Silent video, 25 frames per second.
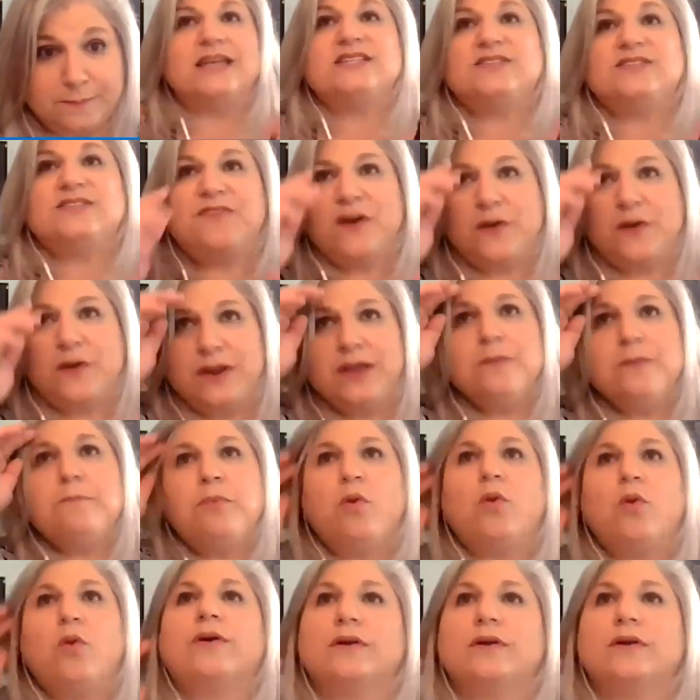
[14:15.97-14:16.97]
It's very
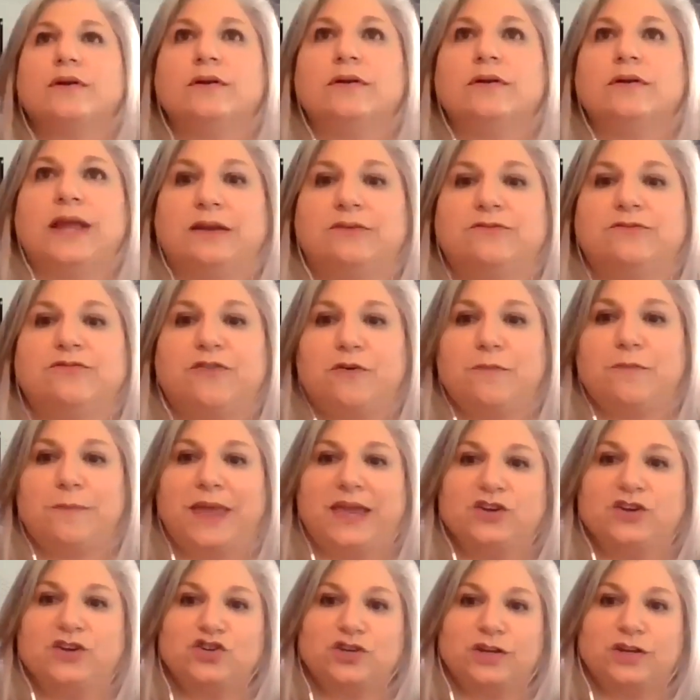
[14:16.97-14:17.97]
important
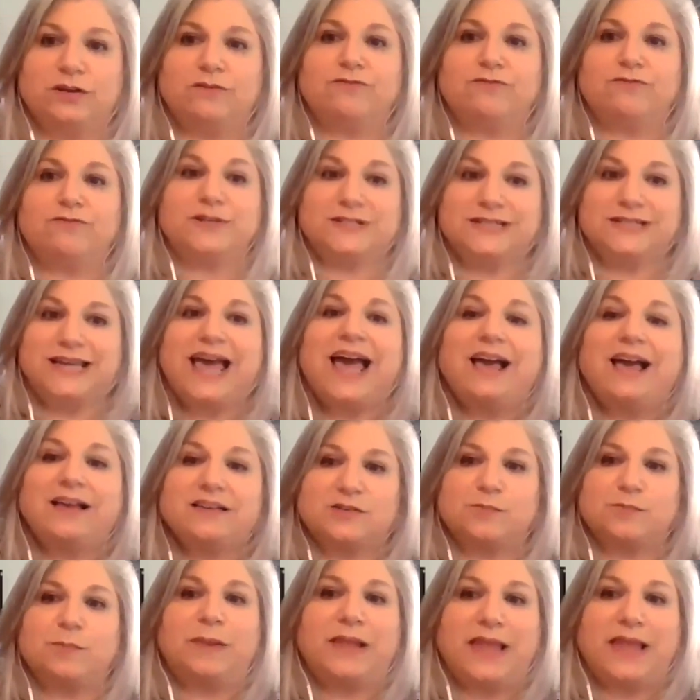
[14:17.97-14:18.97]
information for
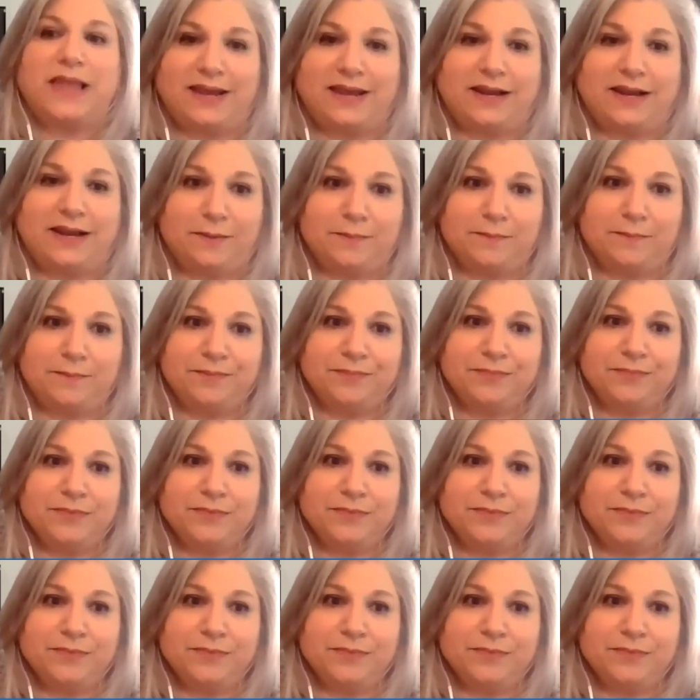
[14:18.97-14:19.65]
tax planning.